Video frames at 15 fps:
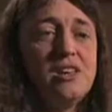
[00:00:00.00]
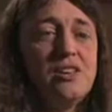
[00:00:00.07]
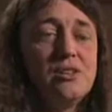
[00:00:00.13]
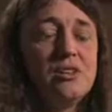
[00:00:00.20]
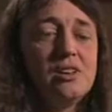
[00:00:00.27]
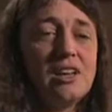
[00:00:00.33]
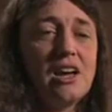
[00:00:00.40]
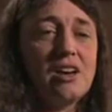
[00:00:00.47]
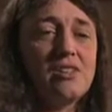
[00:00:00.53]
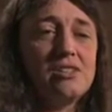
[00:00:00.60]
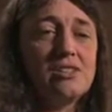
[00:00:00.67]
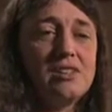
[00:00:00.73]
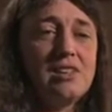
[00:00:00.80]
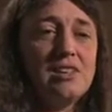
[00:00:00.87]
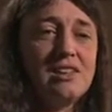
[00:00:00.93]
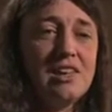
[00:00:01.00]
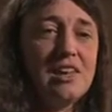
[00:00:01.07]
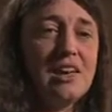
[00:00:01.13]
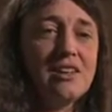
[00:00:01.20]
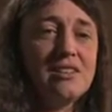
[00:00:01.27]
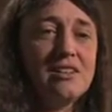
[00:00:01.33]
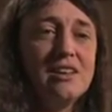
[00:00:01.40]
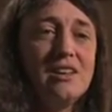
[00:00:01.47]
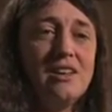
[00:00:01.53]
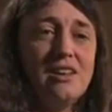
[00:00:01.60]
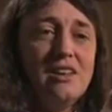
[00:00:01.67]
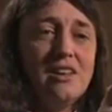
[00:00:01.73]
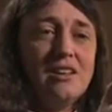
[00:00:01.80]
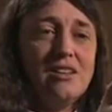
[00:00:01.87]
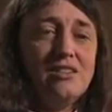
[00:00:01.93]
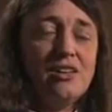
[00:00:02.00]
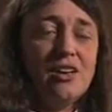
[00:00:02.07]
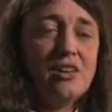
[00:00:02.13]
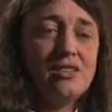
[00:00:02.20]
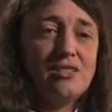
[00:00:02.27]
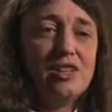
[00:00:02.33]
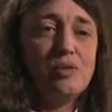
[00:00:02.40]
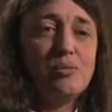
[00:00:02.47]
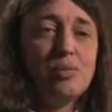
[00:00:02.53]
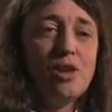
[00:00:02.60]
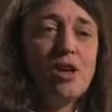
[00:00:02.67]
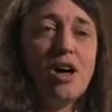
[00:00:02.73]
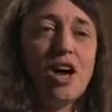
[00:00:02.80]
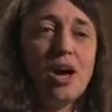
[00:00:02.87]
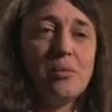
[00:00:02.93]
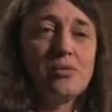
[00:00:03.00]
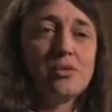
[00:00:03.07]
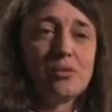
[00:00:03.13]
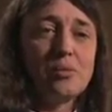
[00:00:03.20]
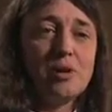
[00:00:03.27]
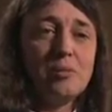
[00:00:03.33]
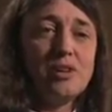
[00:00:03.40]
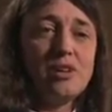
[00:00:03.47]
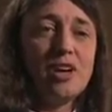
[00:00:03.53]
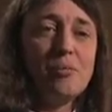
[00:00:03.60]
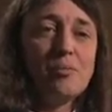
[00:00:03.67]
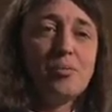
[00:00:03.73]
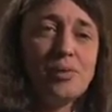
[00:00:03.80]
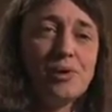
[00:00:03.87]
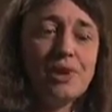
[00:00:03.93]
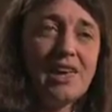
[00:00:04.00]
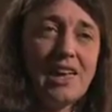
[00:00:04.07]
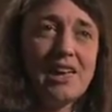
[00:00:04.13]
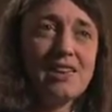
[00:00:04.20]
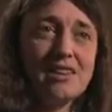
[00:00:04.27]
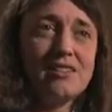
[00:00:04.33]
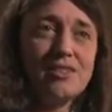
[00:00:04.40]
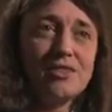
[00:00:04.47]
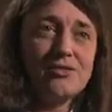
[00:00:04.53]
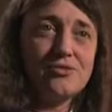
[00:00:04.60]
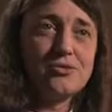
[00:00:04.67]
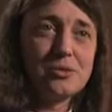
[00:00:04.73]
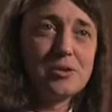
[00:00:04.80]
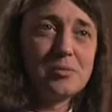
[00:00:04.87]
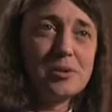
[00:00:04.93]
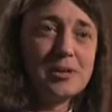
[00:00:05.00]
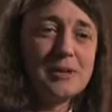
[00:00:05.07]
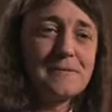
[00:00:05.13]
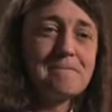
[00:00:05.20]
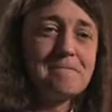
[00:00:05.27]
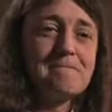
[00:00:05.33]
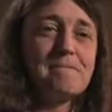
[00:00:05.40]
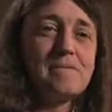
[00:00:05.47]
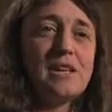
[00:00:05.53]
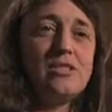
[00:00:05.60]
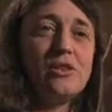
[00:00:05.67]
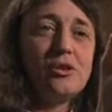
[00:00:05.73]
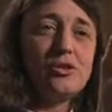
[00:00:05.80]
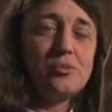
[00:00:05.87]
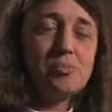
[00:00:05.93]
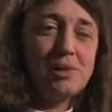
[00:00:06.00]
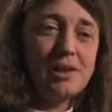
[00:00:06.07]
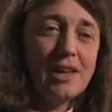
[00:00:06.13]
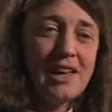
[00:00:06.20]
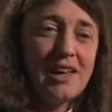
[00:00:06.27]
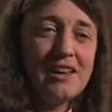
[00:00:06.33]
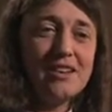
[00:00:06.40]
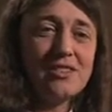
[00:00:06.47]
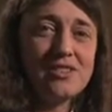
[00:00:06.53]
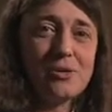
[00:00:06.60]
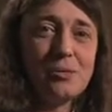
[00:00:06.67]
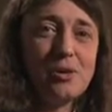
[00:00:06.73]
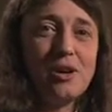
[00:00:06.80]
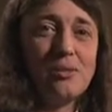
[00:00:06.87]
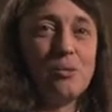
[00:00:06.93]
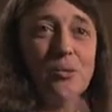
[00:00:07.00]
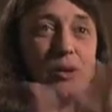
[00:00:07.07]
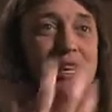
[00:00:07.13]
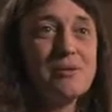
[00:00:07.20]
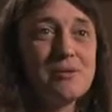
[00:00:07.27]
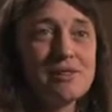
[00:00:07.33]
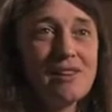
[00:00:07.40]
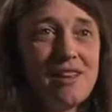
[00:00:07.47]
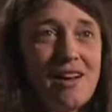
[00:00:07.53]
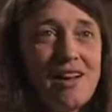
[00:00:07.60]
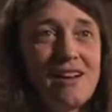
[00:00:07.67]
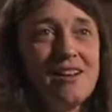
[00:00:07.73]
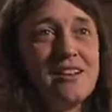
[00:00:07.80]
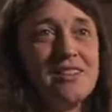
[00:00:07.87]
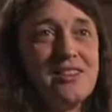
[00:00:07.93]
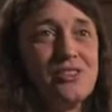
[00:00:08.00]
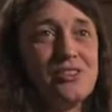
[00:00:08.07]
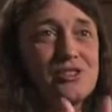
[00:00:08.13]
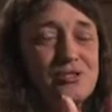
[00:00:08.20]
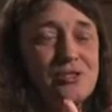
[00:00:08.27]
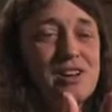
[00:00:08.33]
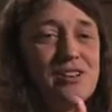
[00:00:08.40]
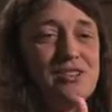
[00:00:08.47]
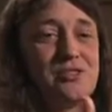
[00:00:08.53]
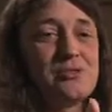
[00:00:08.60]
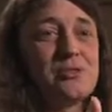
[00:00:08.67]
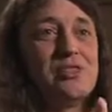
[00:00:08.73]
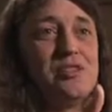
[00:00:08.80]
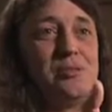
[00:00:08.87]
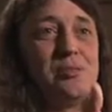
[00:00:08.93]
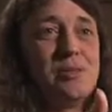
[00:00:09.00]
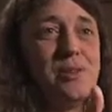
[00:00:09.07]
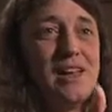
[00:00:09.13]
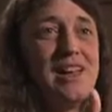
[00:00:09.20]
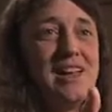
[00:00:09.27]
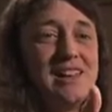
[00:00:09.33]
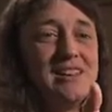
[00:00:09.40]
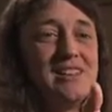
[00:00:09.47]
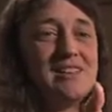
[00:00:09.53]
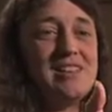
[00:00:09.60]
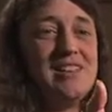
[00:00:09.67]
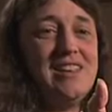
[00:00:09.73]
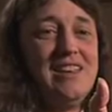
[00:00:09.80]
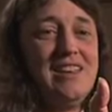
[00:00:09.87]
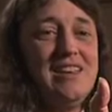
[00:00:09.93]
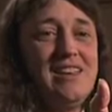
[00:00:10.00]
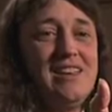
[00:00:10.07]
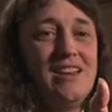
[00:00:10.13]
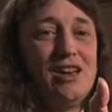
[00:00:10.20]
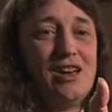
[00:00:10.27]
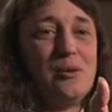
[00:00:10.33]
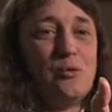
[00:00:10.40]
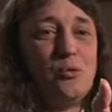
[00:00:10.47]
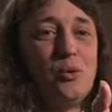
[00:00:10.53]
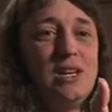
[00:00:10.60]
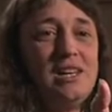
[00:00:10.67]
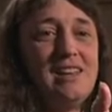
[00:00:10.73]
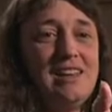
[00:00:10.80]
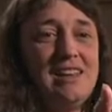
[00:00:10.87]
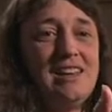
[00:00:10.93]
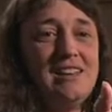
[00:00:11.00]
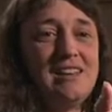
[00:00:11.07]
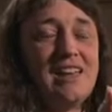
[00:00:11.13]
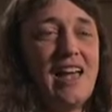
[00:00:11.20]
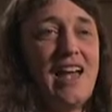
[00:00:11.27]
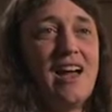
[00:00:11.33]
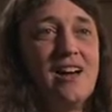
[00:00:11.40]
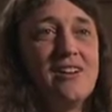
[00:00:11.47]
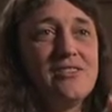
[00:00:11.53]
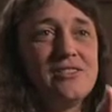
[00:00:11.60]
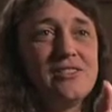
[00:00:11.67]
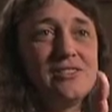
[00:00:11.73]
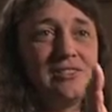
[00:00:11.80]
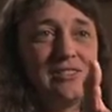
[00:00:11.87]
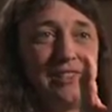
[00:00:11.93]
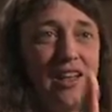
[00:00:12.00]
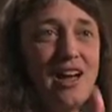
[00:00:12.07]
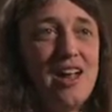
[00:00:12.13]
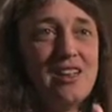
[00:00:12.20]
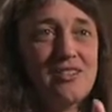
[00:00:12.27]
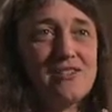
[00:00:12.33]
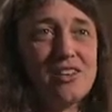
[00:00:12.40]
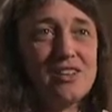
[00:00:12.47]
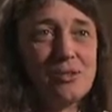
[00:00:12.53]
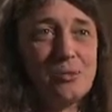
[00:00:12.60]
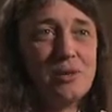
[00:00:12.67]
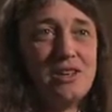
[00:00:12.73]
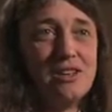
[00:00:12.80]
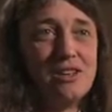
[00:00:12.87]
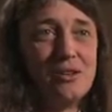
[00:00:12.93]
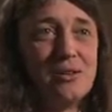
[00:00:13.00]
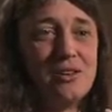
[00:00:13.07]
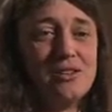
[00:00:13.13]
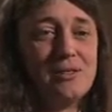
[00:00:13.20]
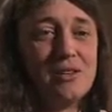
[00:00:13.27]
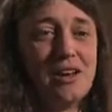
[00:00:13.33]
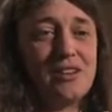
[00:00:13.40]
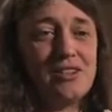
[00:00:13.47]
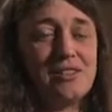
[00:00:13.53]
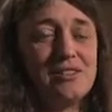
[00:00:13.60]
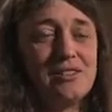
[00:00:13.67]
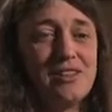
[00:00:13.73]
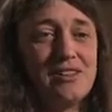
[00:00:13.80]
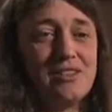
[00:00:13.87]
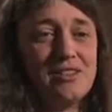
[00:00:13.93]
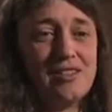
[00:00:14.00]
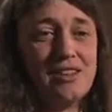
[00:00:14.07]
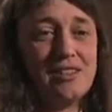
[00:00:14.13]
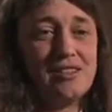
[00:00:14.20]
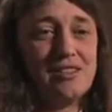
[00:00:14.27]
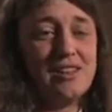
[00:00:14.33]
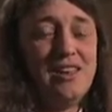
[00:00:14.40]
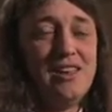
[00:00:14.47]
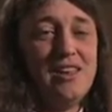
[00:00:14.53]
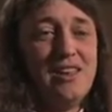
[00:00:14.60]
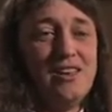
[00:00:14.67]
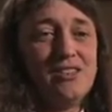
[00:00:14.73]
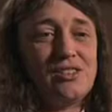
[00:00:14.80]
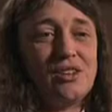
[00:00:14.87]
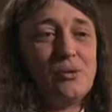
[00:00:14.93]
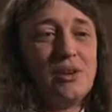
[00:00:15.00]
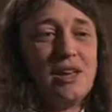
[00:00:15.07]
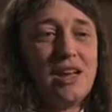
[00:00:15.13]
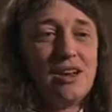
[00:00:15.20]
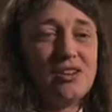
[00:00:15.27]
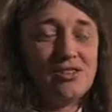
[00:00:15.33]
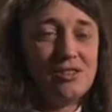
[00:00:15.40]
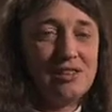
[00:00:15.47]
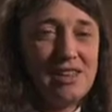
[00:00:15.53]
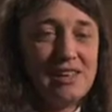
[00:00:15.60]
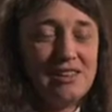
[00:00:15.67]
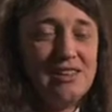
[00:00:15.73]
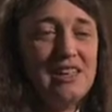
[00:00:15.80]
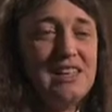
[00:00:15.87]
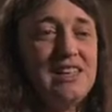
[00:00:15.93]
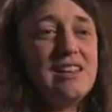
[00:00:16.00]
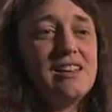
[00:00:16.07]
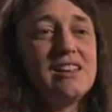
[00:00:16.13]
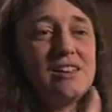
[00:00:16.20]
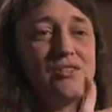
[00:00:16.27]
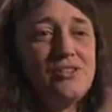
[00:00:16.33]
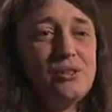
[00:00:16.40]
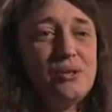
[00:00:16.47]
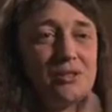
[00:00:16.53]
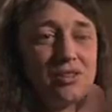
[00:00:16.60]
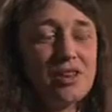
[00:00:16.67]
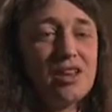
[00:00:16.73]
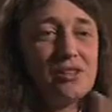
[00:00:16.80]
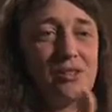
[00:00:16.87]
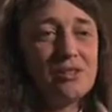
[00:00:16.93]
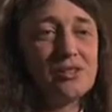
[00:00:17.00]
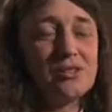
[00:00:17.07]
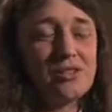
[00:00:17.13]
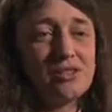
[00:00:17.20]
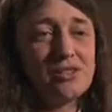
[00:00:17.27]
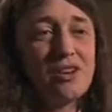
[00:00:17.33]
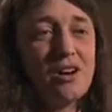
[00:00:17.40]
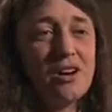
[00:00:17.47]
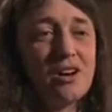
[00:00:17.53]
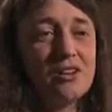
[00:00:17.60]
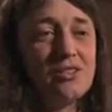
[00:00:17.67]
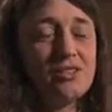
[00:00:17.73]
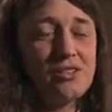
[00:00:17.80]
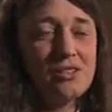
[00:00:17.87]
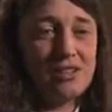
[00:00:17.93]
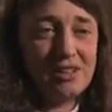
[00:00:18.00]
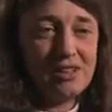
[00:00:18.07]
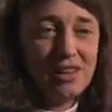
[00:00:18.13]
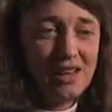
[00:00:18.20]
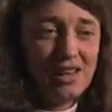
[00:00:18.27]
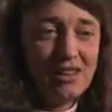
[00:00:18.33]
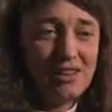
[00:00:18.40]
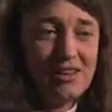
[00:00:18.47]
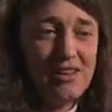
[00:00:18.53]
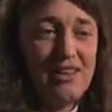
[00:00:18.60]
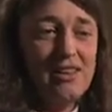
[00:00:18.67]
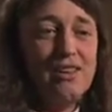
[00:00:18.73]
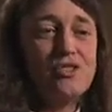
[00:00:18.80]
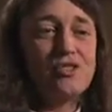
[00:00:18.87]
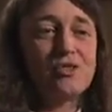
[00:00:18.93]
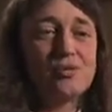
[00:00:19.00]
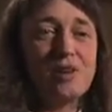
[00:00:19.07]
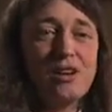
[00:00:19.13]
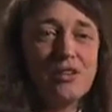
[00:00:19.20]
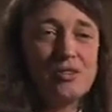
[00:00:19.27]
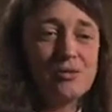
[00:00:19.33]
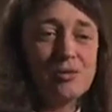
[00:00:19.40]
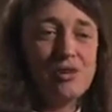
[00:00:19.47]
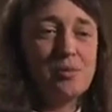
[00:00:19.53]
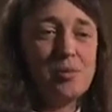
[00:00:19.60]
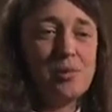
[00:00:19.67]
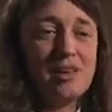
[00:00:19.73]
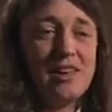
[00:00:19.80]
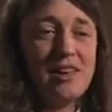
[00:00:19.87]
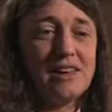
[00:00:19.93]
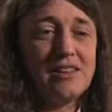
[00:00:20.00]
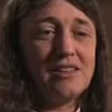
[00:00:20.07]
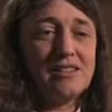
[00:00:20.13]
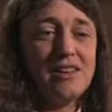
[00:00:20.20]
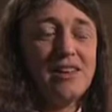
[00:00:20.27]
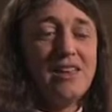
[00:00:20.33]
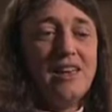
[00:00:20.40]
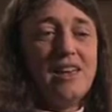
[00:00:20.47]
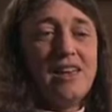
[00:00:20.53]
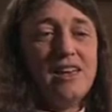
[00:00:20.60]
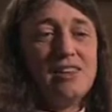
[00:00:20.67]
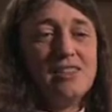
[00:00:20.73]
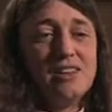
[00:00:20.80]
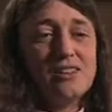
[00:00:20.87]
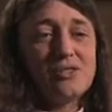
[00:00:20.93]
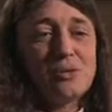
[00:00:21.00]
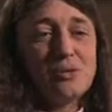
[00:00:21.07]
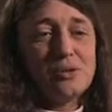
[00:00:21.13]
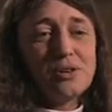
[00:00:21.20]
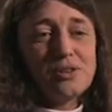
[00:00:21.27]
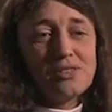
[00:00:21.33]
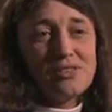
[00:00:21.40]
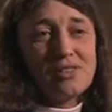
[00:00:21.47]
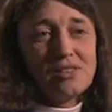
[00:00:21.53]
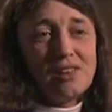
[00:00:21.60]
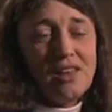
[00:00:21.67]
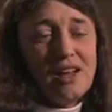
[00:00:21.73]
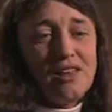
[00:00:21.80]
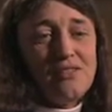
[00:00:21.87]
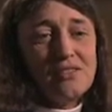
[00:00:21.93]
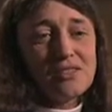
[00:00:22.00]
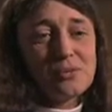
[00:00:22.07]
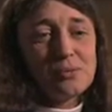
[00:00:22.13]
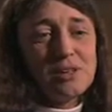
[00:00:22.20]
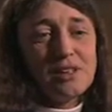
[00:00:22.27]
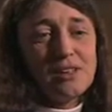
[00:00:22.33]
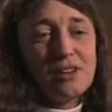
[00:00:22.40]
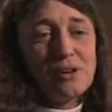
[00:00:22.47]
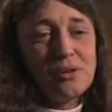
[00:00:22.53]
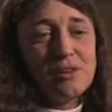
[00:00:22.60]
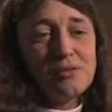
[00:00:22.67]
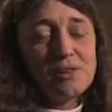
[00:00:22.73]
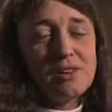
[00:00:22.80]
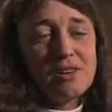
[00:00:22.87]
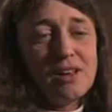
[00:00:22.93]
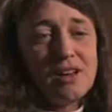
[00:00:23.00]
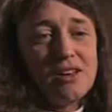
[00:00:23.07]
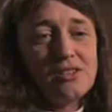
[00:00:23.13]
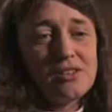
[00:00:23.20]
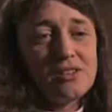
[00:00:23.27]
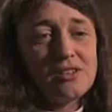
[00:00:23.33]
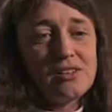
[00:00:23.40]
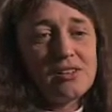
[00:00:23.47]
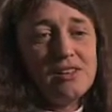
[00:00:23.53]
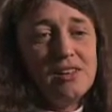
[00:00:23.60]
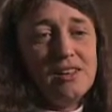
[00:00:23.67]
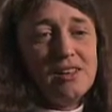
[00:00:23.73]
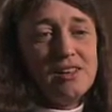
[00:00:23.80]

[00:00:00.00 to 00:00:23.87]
you can actually get dusty blobs, or what become planets, forming. Those planets are what we rely on, these terrestrial planets. We need to have life as we know it to actually exist. So we actually needed a few cycles of stars to get terrestrial planets. And then, of course, the life as we know it relies on